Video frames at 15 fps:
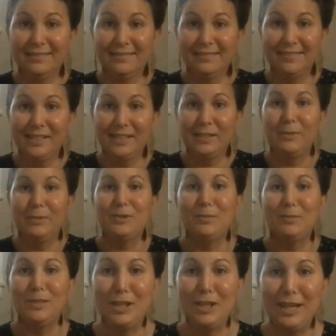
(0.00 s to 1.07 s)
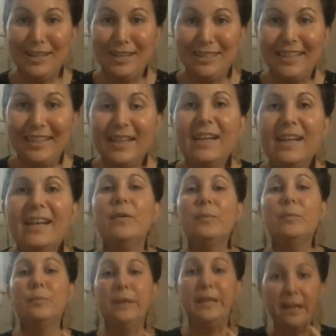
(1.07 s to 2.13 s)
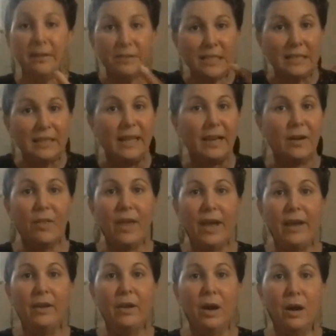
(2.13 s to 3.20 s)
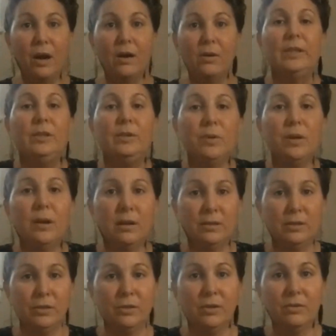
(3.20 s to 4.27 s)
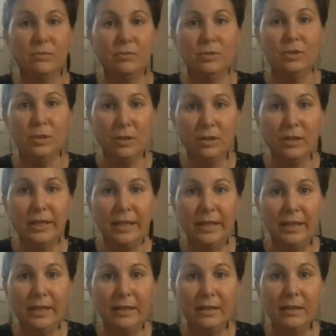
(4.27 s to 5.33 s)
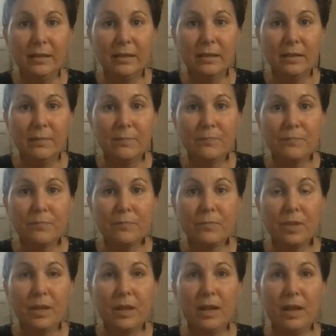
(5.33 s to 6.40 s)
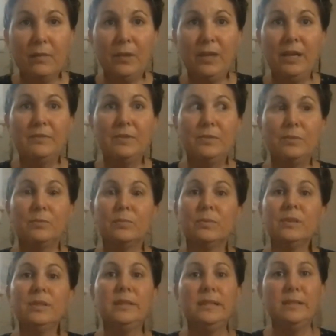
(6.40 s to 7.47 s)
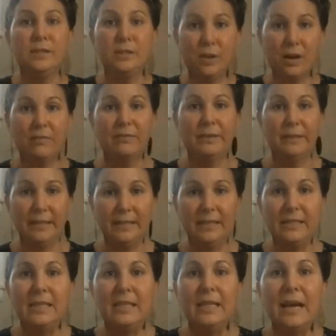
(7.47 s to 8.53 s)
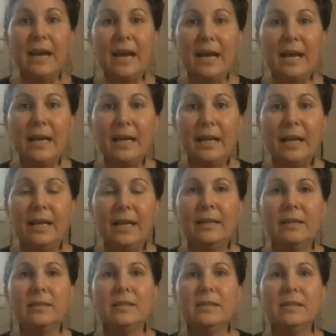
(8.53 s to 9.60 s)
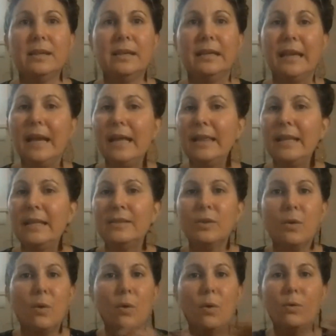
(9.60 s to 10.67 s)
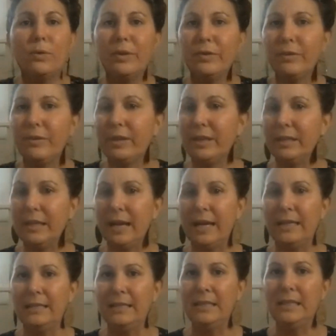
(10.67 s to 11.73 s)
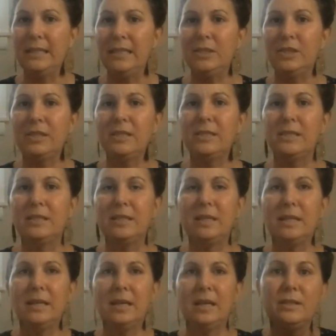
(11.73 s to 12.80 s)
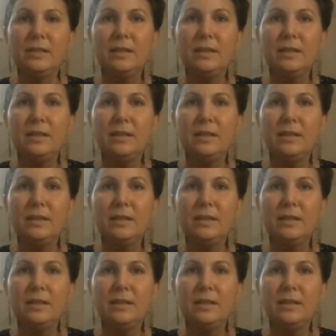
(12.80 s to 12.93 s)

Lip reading: is supposed to be shared. We have to let all that go. You are on your own journey. And we have to really soften into that. And again, that's a whole nother thing that I teach, because I